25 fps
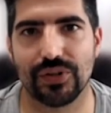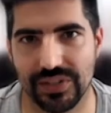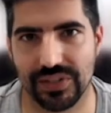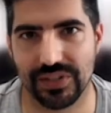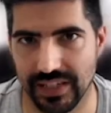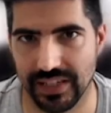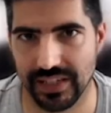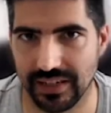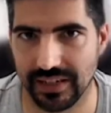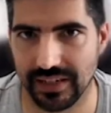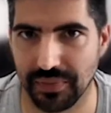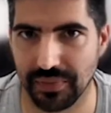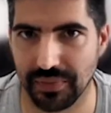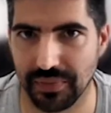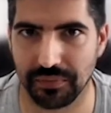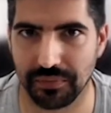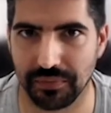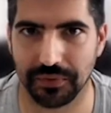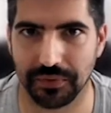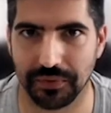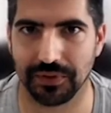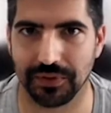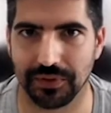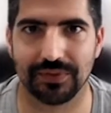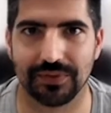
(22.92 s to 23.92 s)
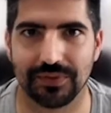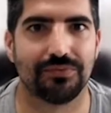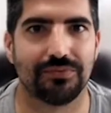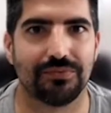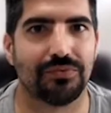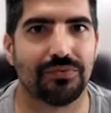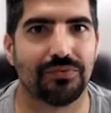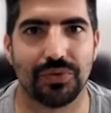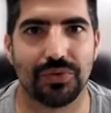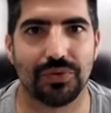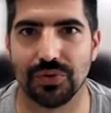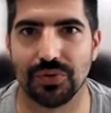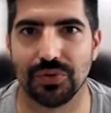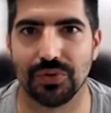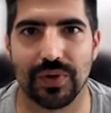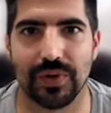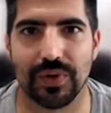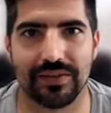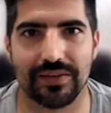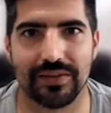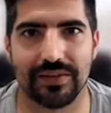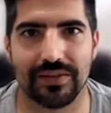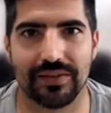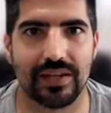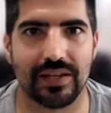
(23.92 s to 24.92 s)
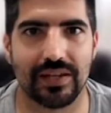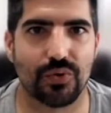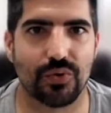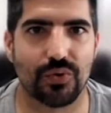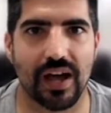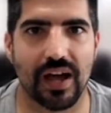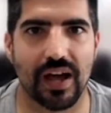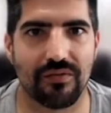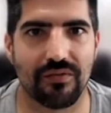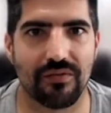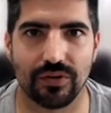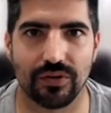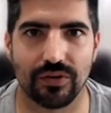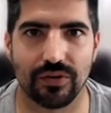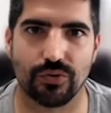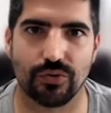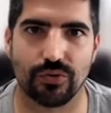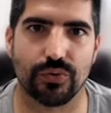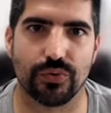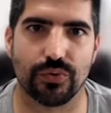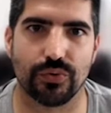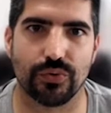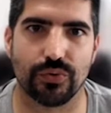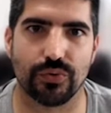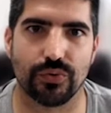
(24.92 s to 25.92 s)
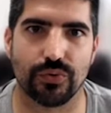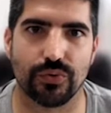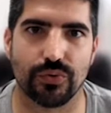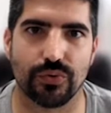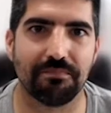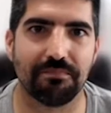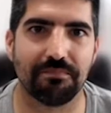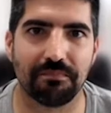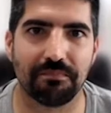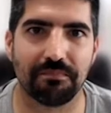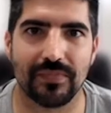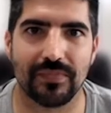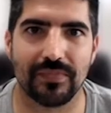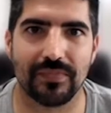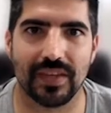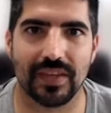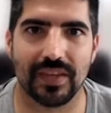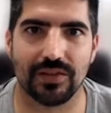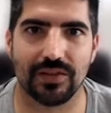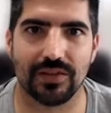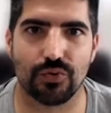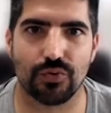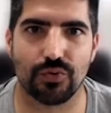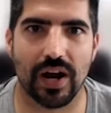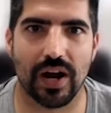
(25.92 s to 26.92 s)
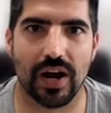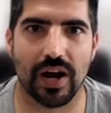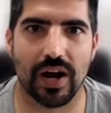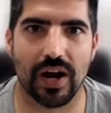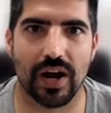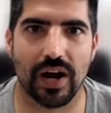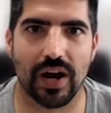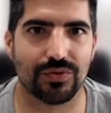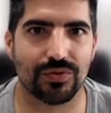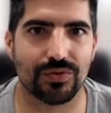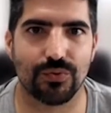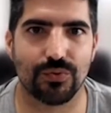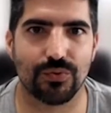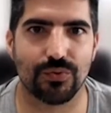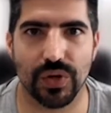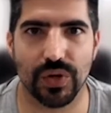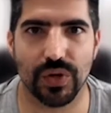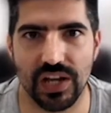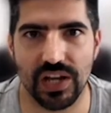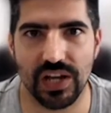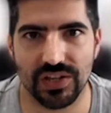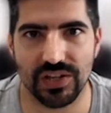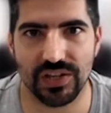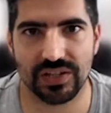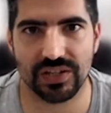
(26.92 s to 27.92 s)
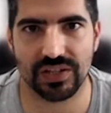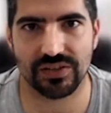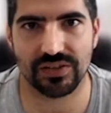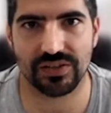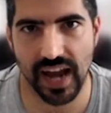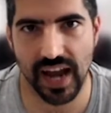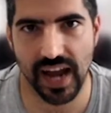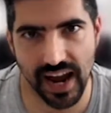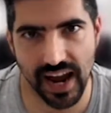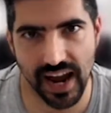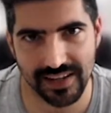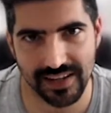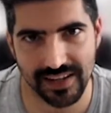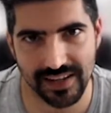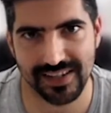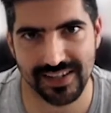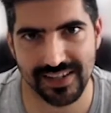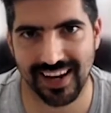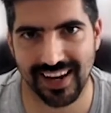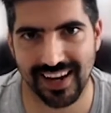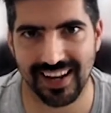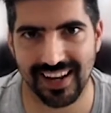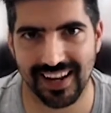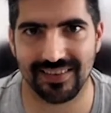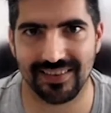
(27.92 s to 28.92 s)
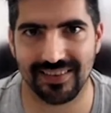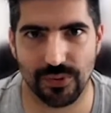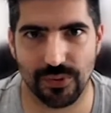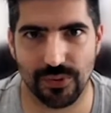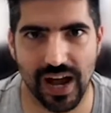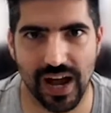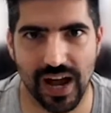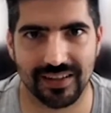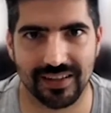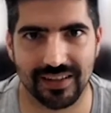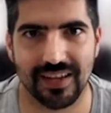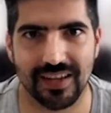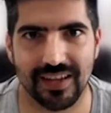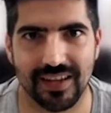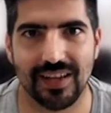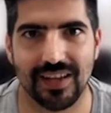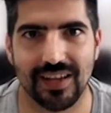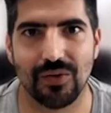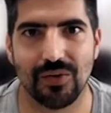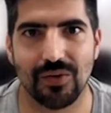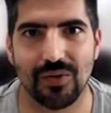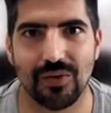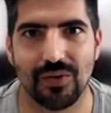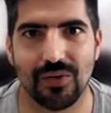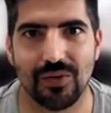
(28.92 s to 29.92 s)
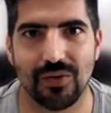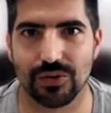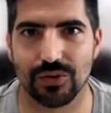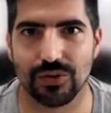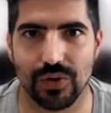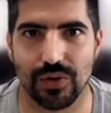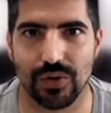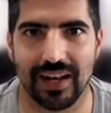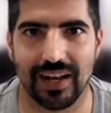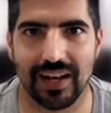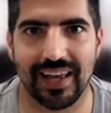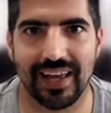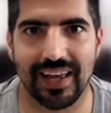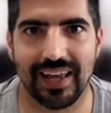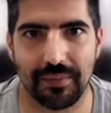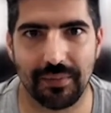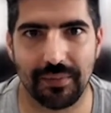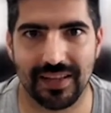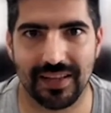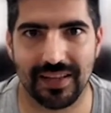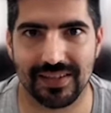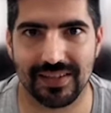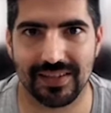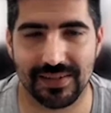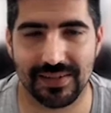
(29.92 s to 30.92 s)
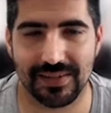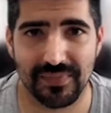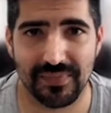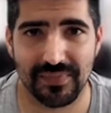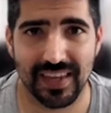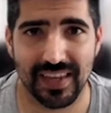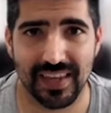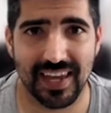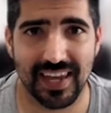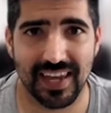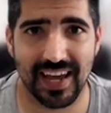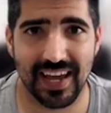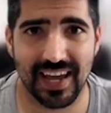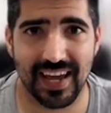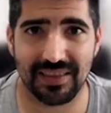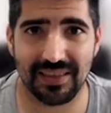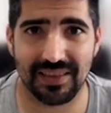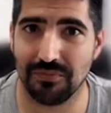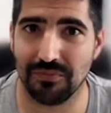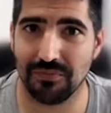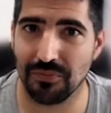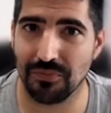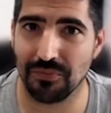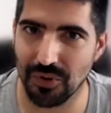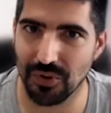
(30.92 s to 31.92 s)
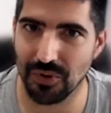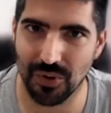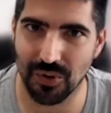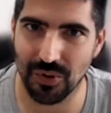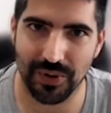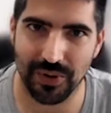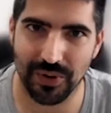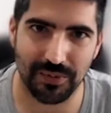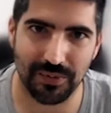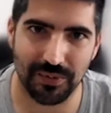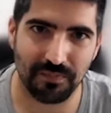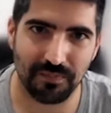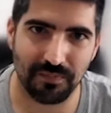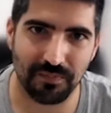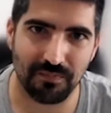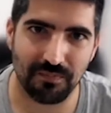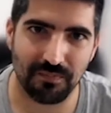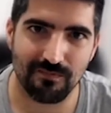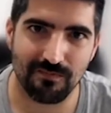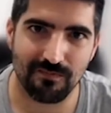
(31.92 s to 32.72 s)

thing people do when they try virtual reality? They try to reach, touch, and interact with virtual elements. And moreover,